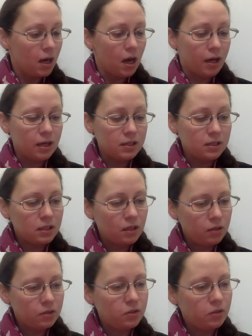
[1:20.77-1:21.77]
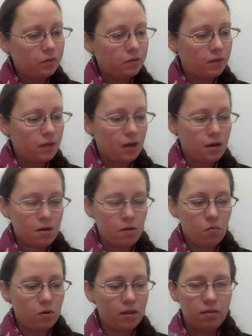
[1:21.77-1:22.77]
I'm going to start off then
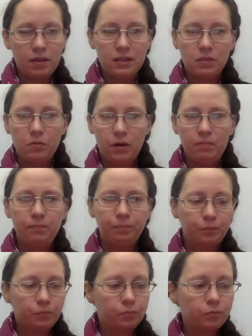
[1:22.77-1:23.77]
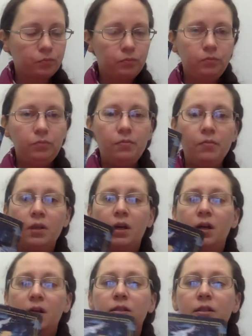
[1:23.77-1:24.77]
with this one.
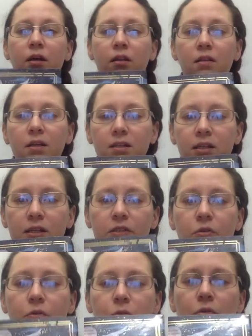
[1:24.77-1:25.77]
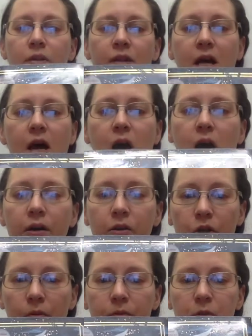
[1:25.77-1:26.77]
So this is called The
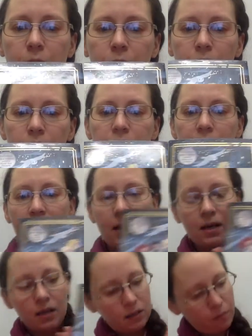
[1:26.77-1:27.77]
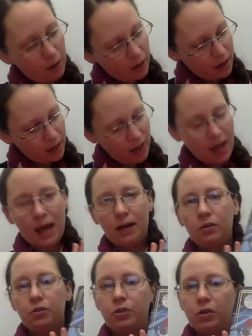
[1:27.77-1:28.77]
Unadoptables and it is by
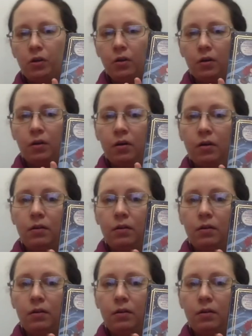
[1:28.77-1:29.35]
Hannah Took.